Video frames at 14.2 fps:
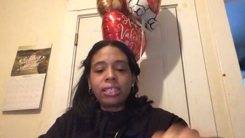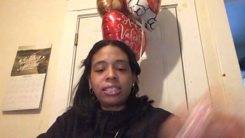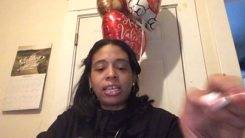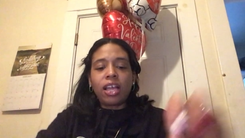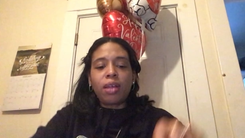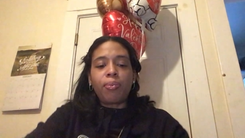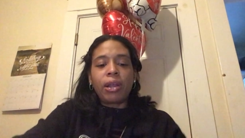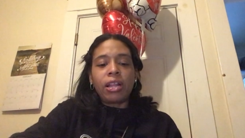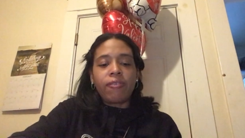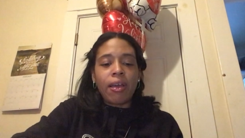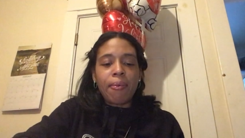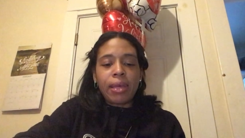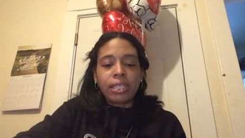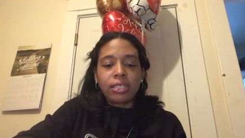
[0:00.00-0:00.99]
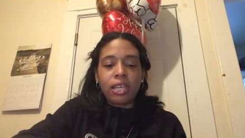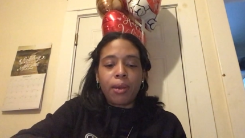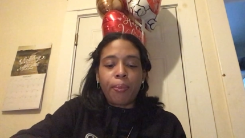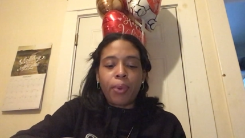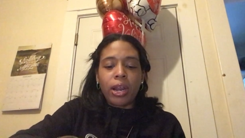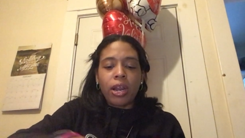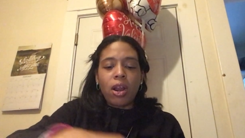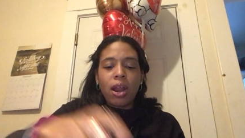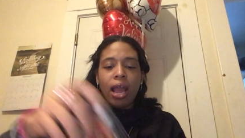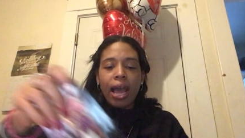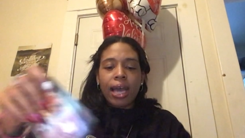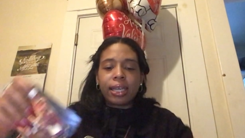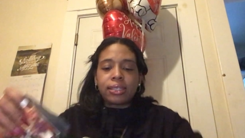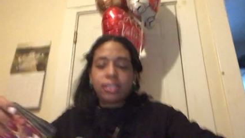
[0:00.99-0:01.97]
to celebrate the Divine Masculine? Bring your
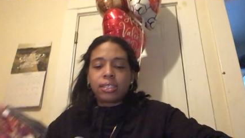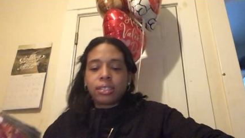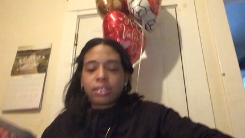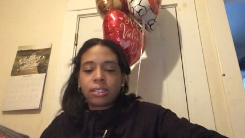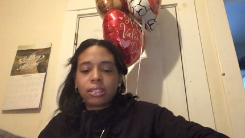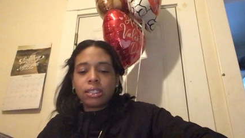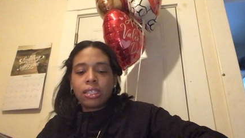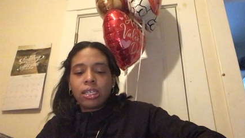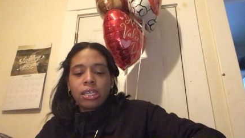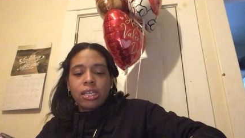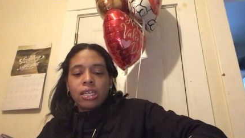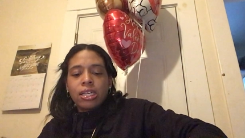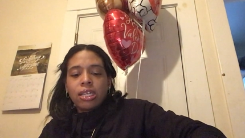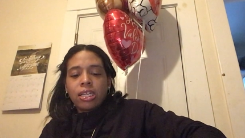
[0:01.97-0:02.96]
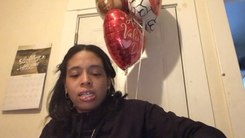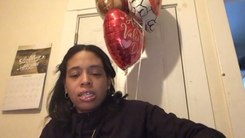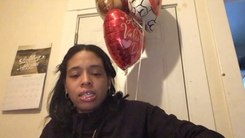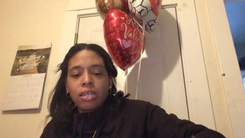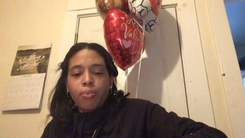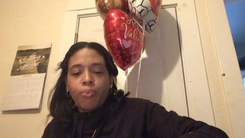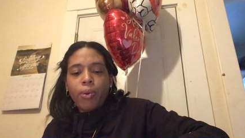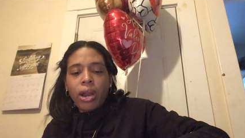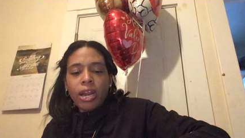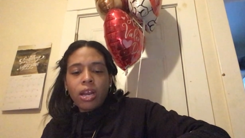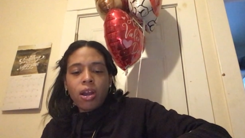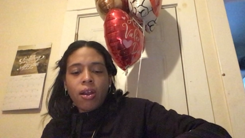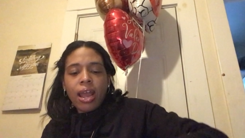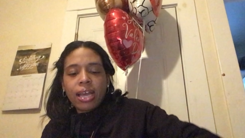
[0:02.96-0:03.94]
ass. Bring
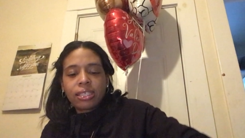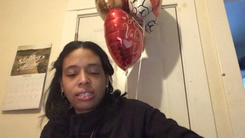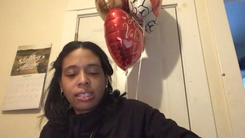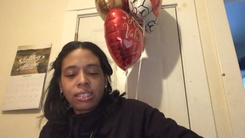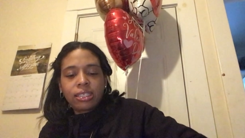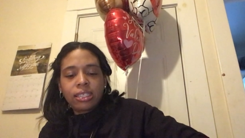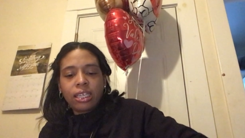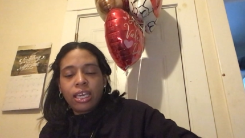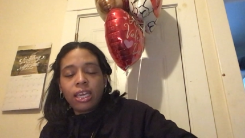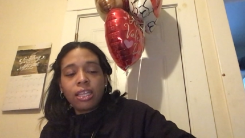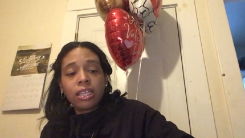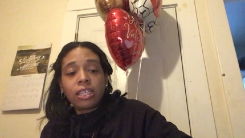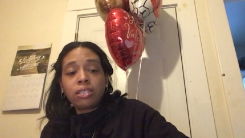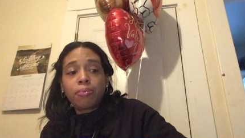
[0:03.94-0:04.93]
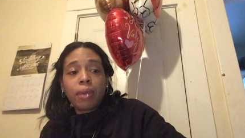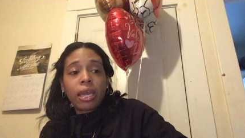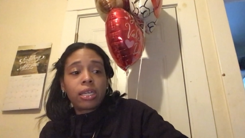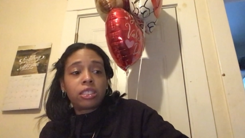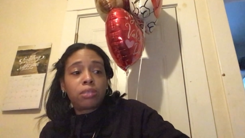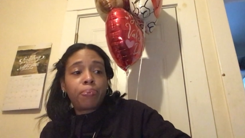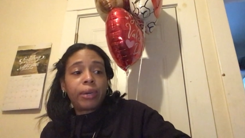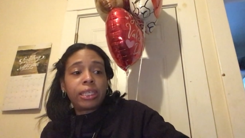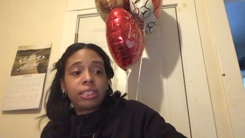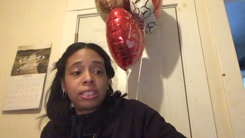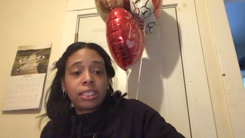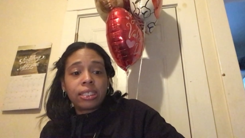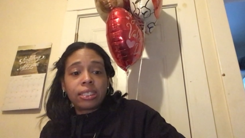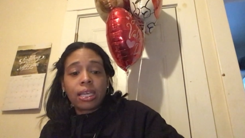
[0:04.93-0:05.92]
your ass. Let's see. This man is
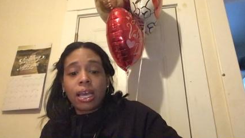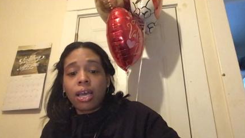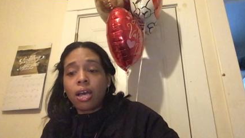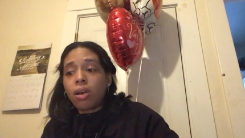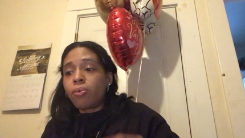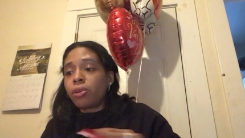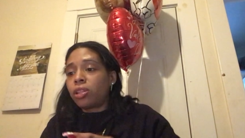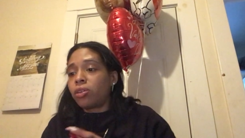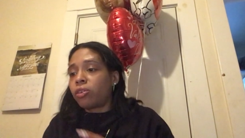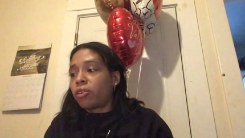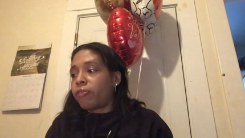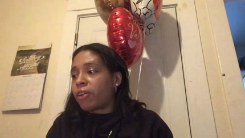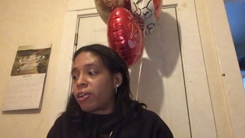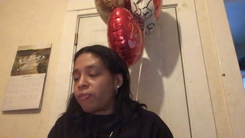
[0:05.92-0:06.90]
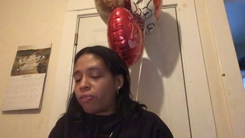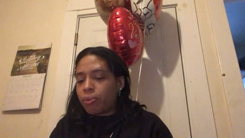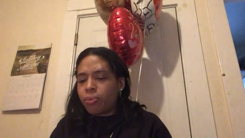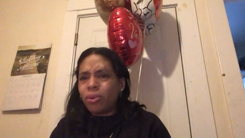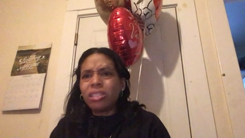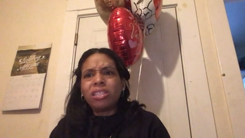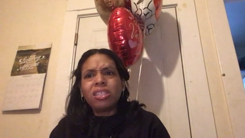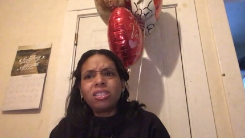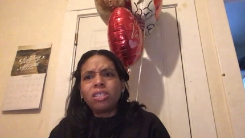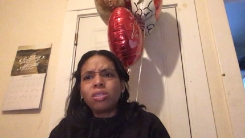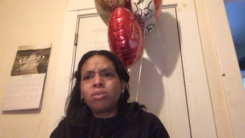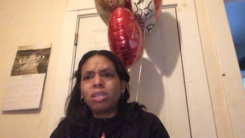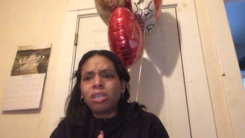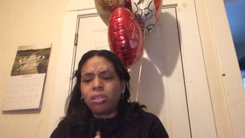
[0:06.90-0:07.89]
spicy as hell with you, Divine Femme. What did
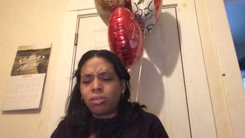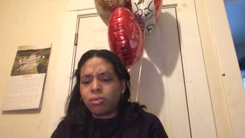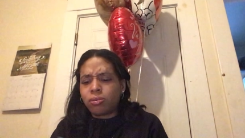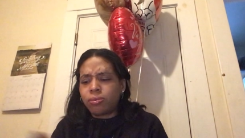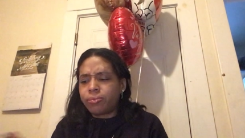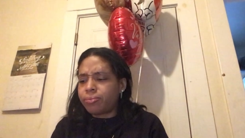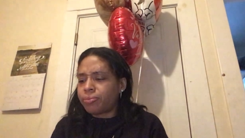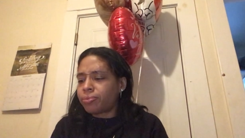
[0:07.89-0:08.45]
you do?